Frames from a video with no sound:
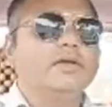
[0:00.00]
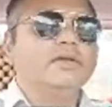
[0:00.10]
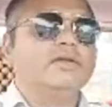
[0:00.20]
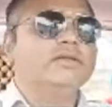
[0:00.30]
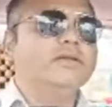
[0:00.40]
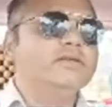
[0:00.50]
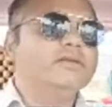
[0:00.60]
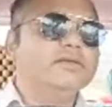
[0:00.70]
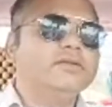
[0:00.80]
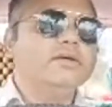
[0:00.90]
this
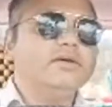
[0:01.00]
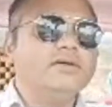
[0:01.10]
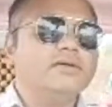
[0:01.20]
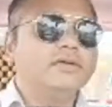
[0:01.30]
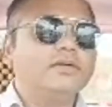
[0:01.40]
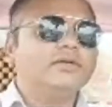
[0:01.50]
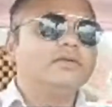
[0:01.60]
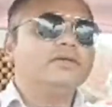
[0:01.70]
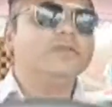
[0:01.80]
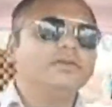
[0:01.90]
is a
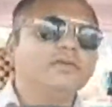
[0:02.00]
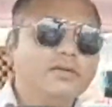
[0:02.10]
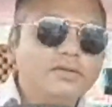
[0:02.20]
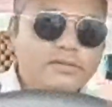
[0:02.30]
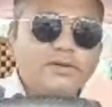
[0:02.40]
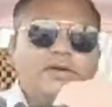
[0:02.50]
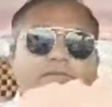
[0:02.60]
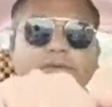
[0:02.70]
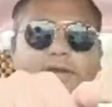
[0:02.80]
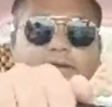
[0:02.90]

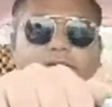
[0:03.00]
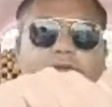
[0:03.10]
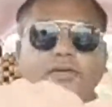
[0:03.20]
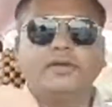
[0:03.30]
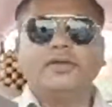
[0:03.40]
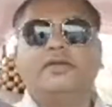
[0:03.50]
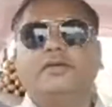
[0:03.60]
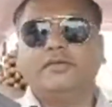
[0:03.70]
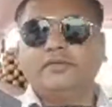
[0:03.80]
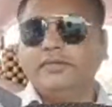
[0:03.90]
certificate
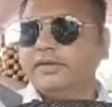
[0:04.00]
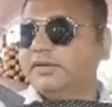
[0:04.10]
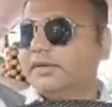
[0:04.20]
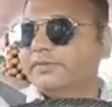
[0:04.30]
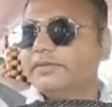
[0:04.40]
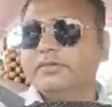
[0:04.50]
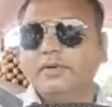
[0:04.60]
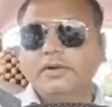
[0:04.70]
which gives you a